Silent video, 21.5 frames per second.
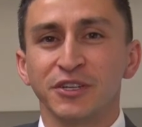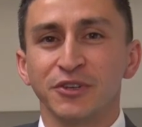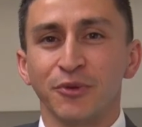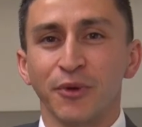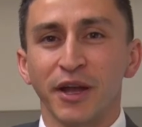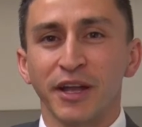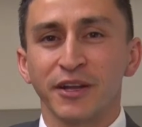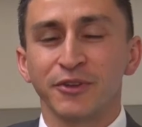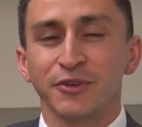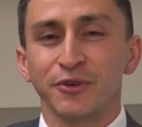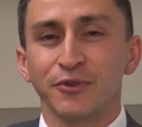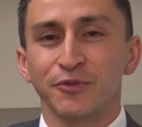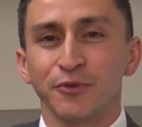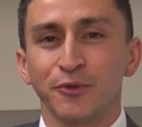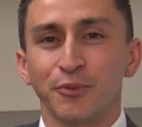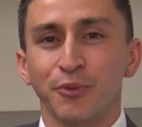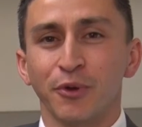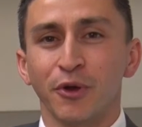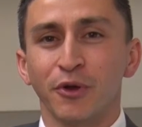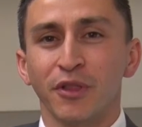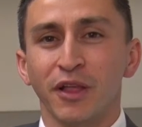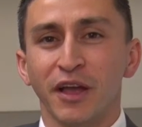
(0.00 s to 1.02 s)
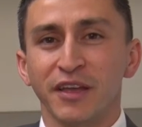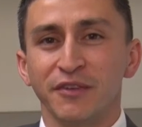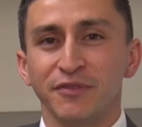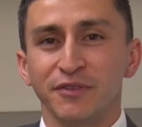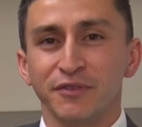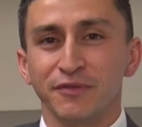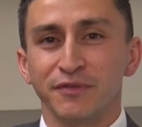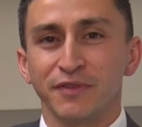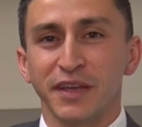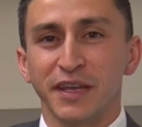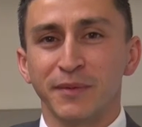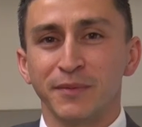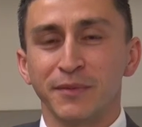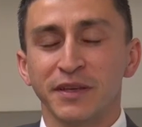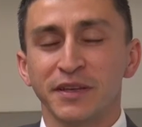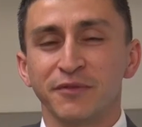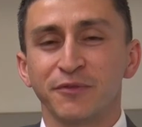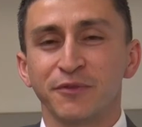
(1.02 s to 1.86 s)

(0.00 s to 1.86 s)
Director for Pro-Life and Family